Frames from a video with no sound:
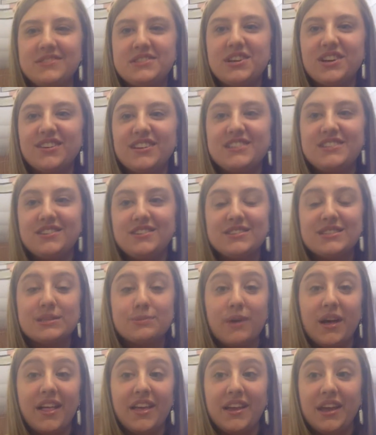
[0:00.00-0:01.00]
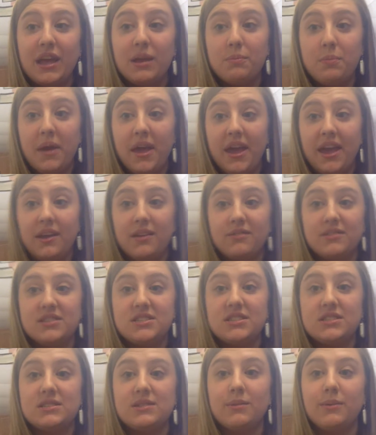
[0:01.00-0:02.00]
to reduce swelling and pain,
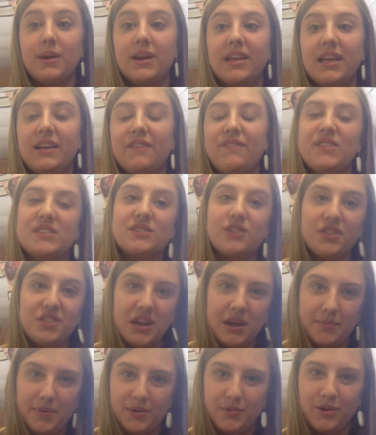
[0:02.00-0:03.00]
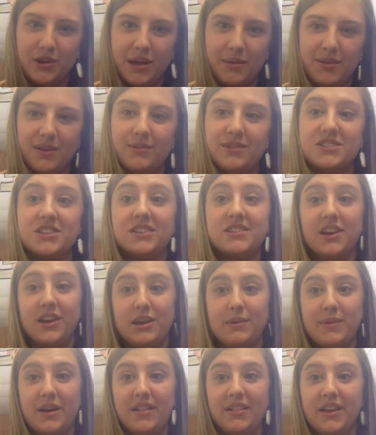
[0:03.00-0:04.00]
which is where like physical therapy will come in, which I'll
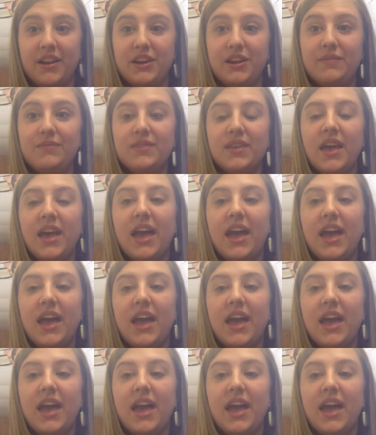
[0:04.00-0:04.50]
tell you about later.